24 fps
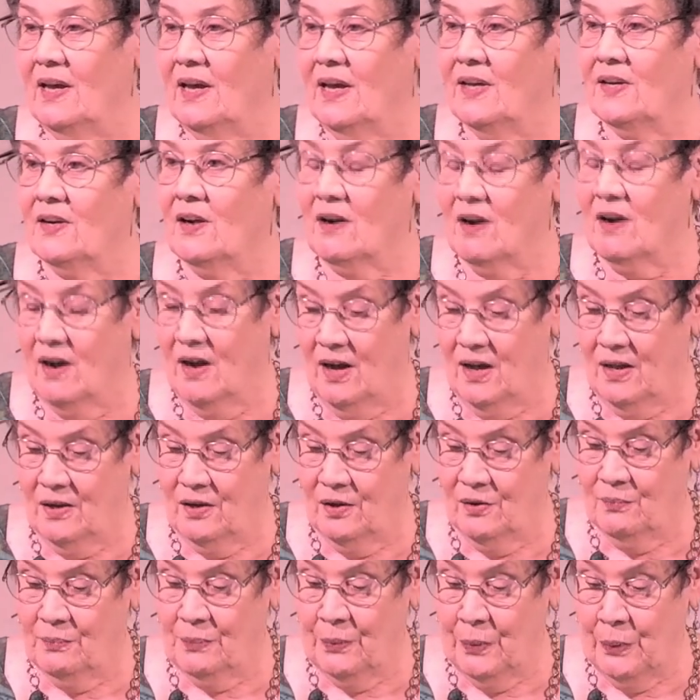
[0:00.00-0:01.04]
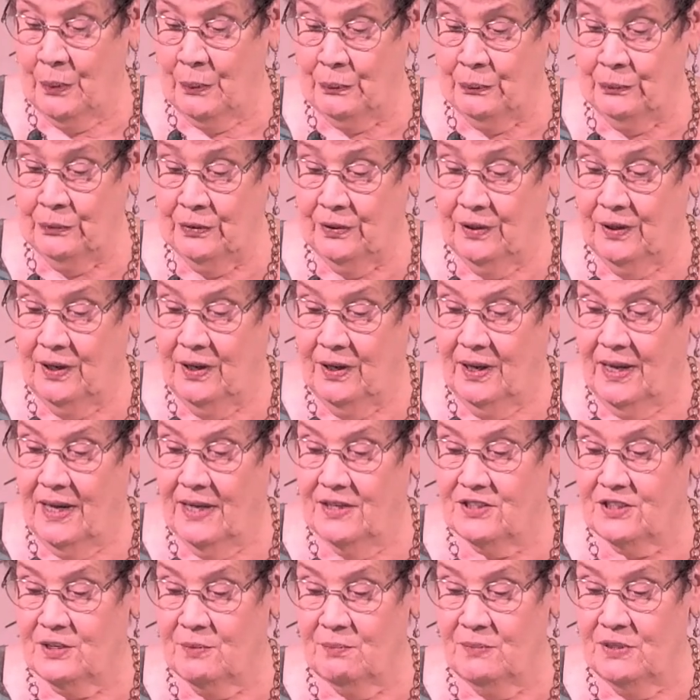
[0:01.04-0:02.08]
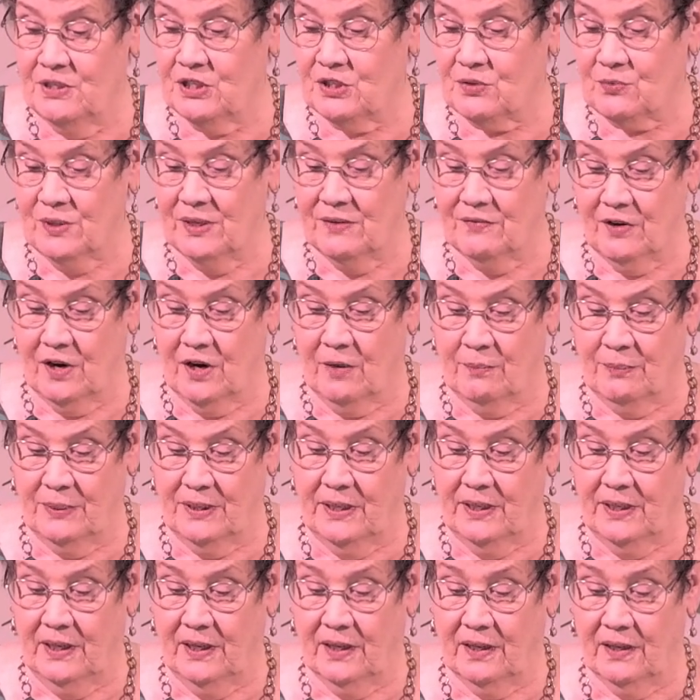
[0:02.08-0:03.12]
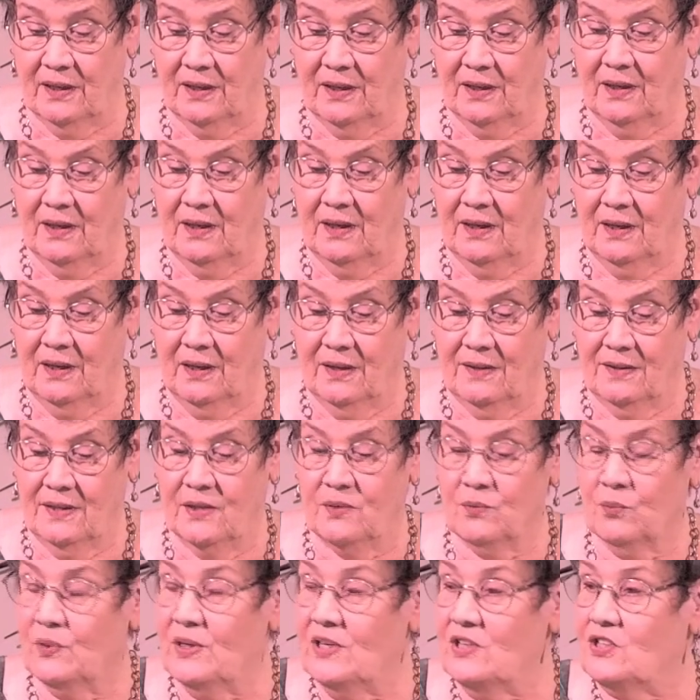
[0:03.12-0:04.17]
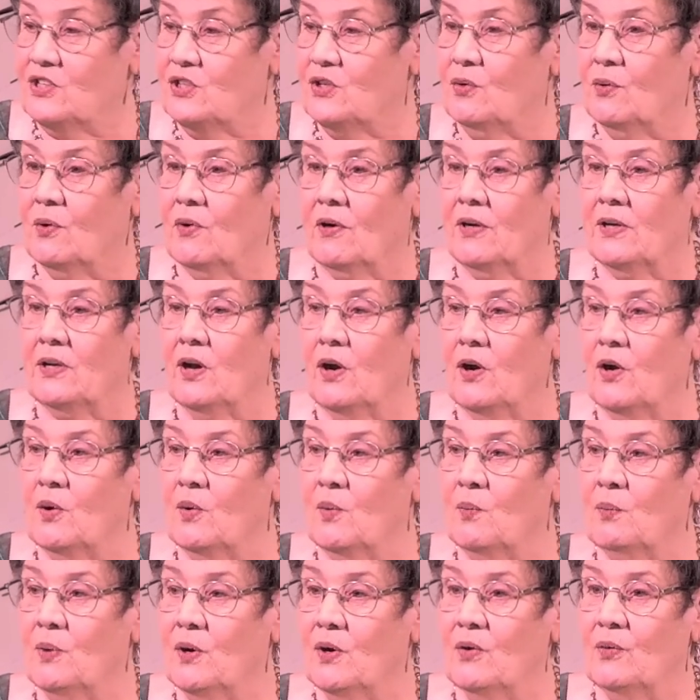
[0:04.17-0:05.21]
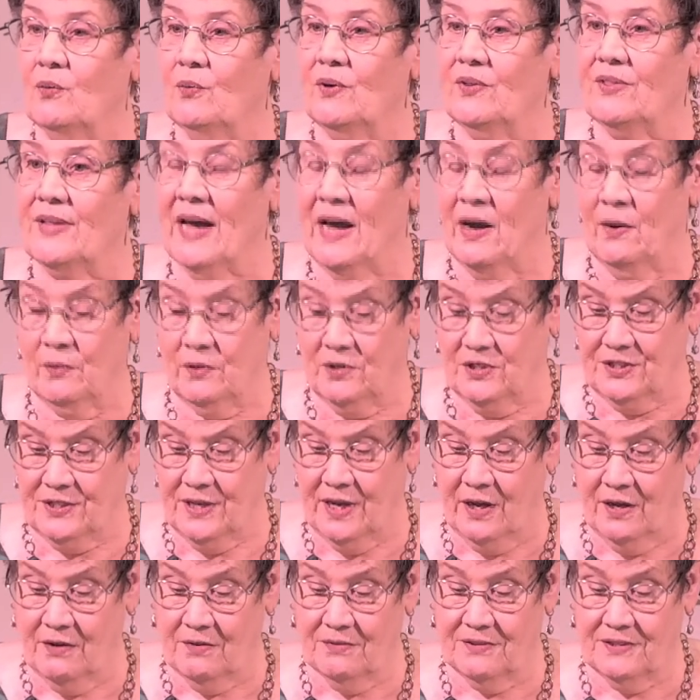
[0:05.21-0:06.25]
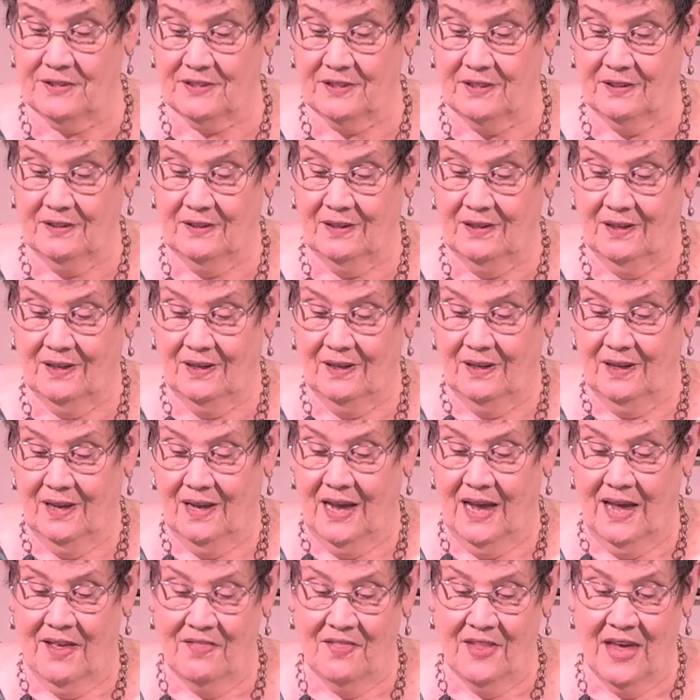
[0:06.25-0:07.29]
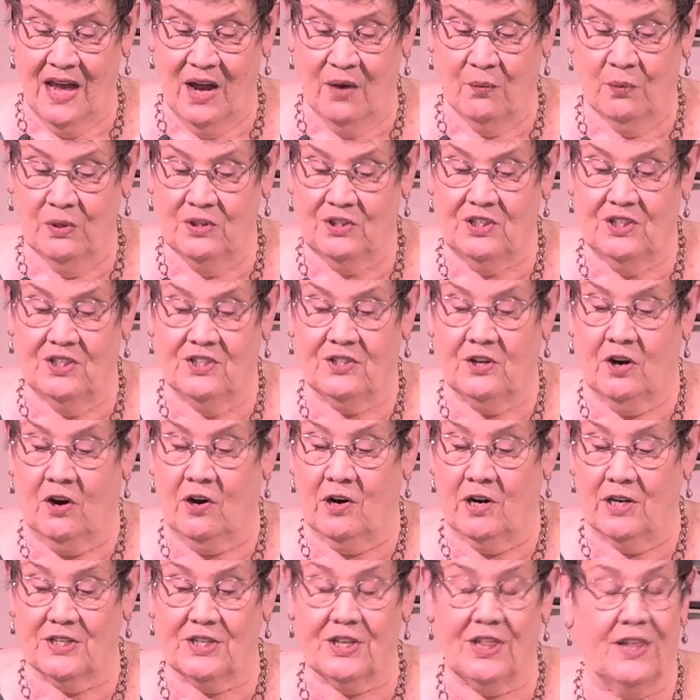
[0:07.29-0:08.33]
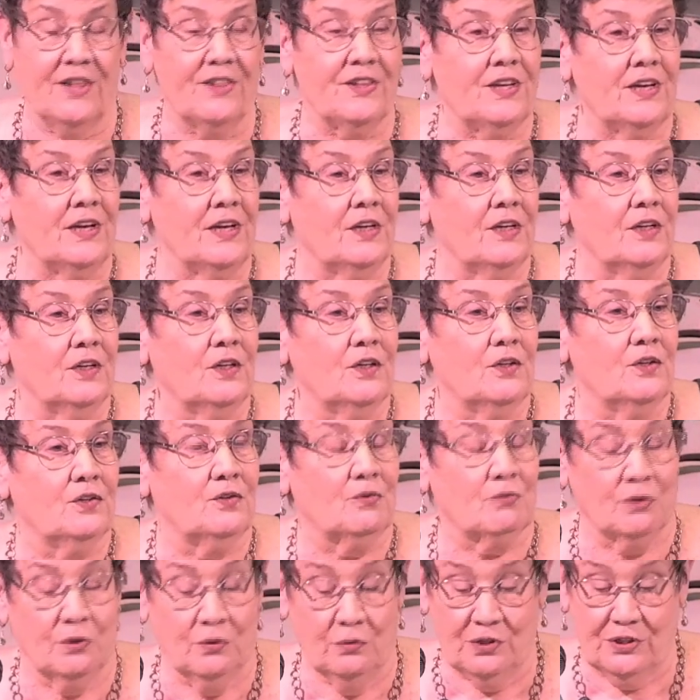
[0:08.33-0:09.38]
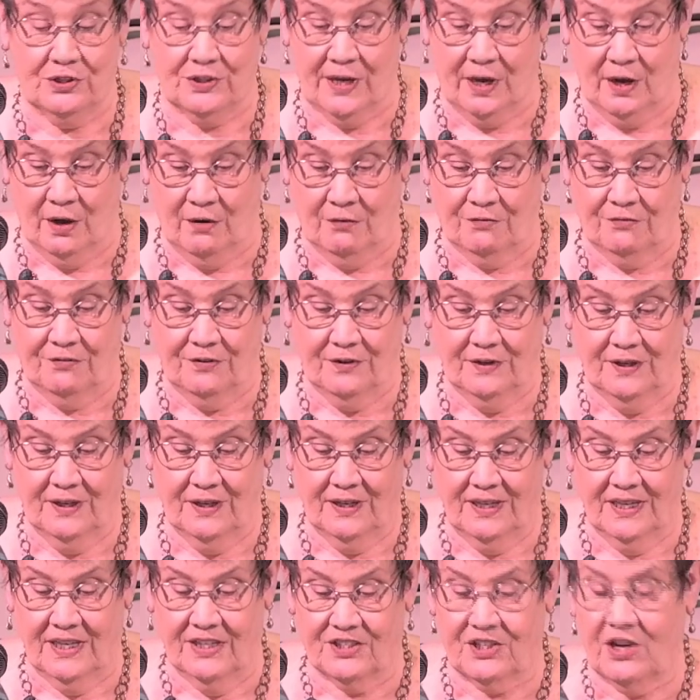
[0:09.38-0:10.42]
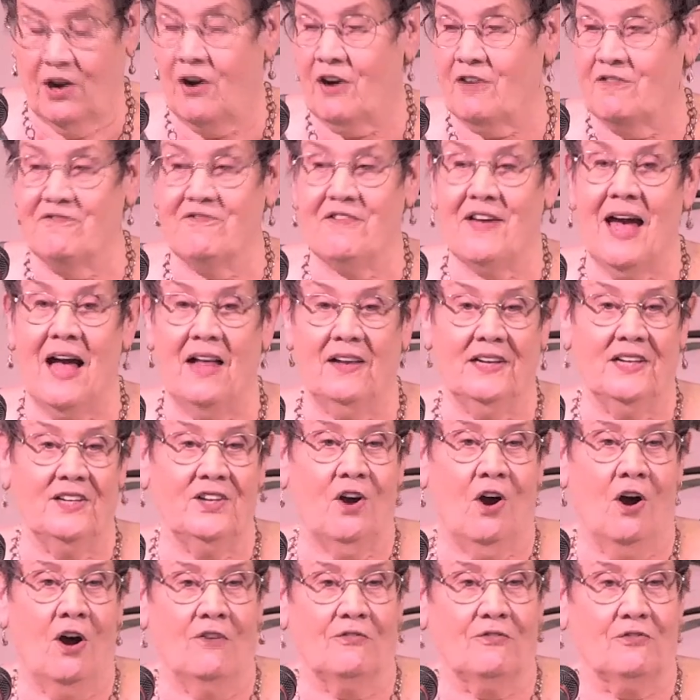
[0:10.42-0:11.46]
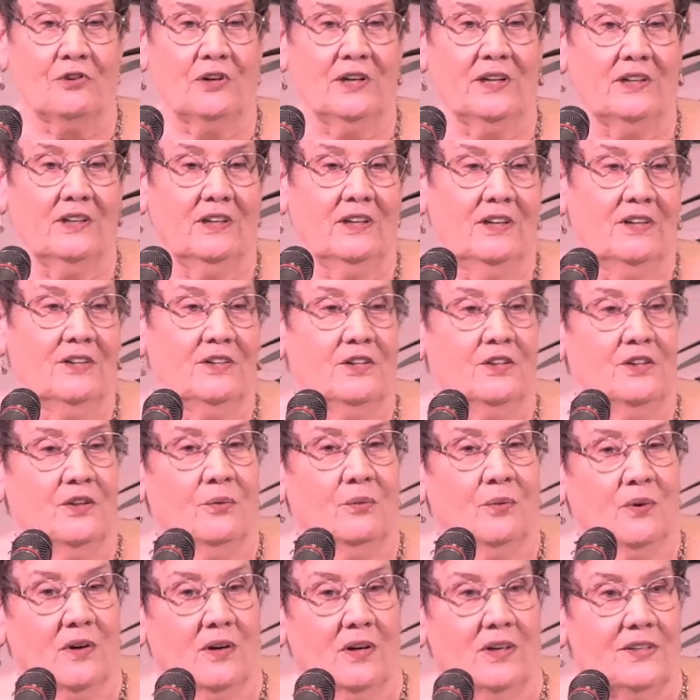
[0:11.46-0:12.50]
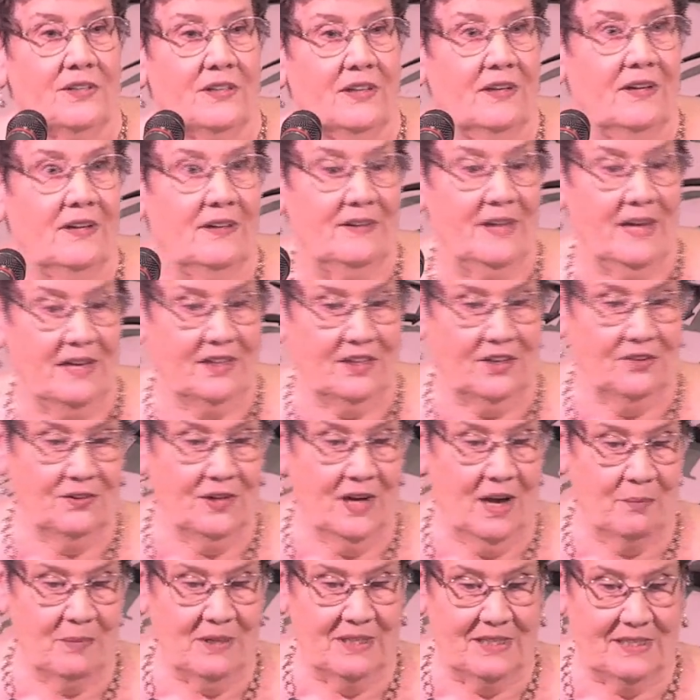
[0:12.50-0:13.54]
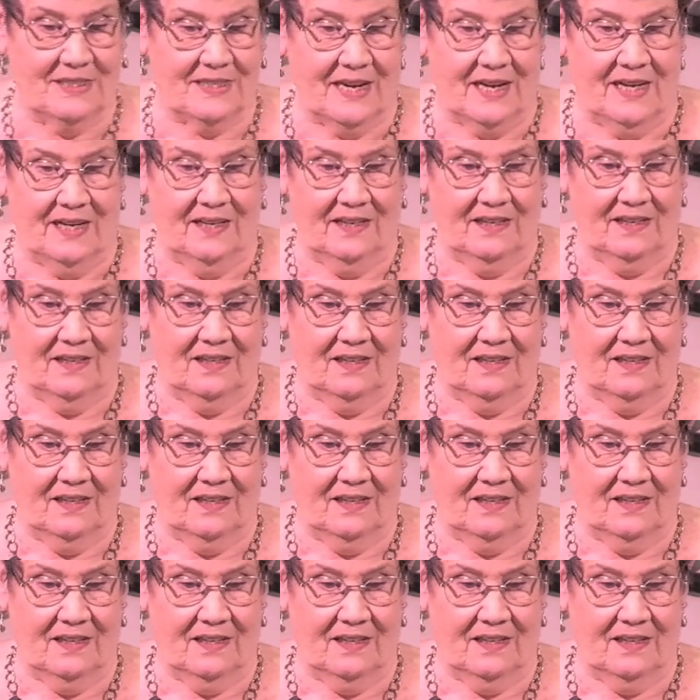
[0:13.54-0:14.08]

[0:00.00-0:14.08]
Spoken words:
and our hollow bone as the mystery of our being, then we too are at home with ourselves. And that which is our authentic, true self is our valid offering to the world. Thank you. Namaste.